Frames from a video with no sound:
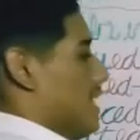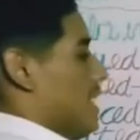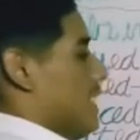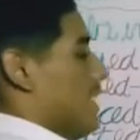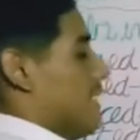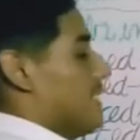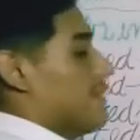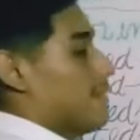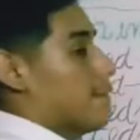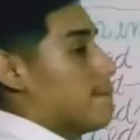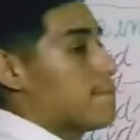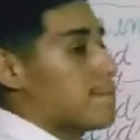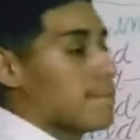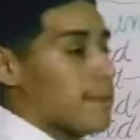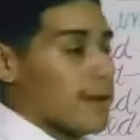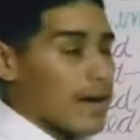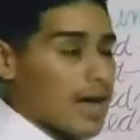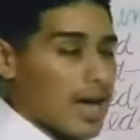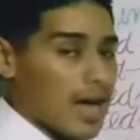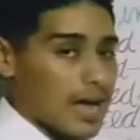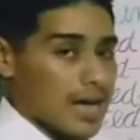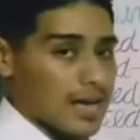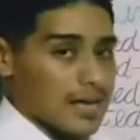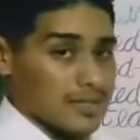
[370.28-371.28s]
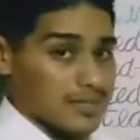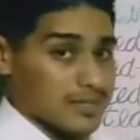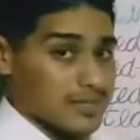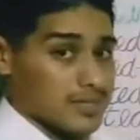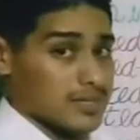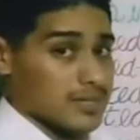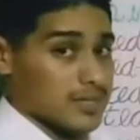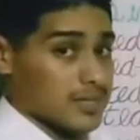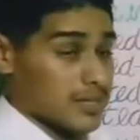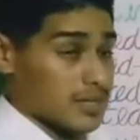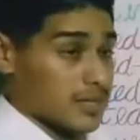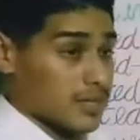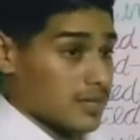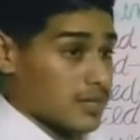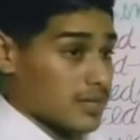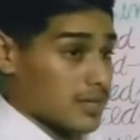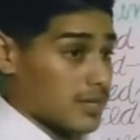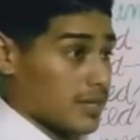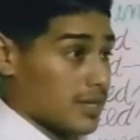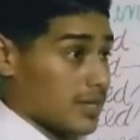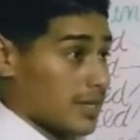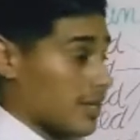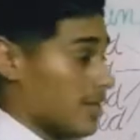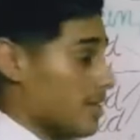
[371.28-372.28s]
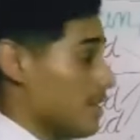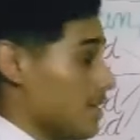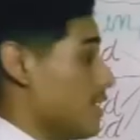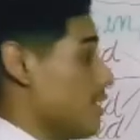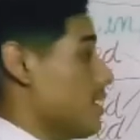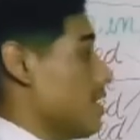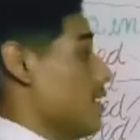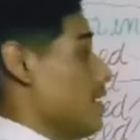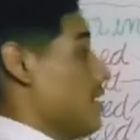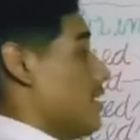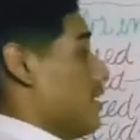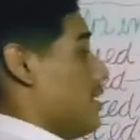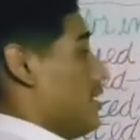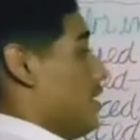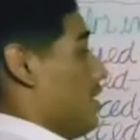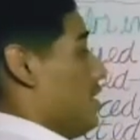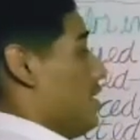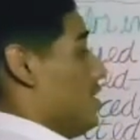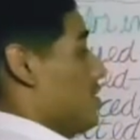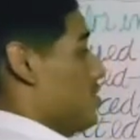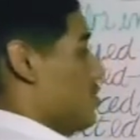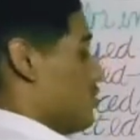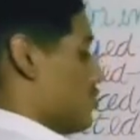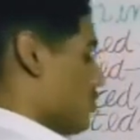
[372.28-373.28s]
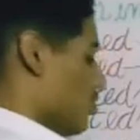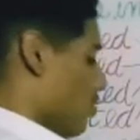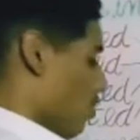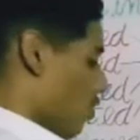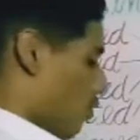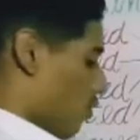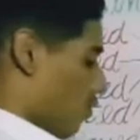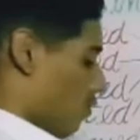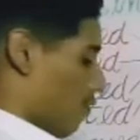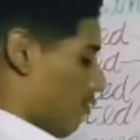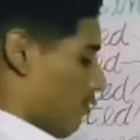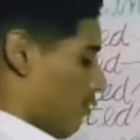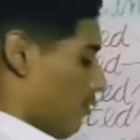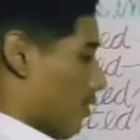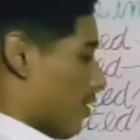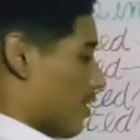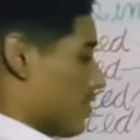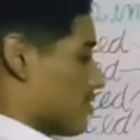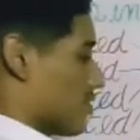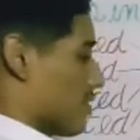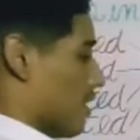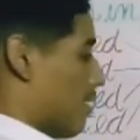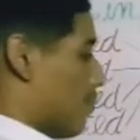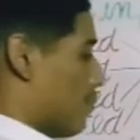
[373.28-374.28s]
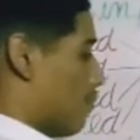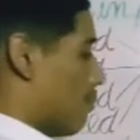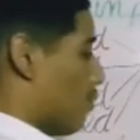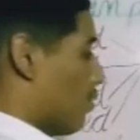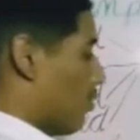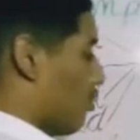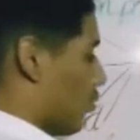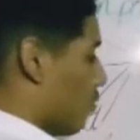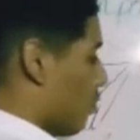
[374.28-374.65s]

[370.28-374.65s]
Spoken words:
In the past is no, for example,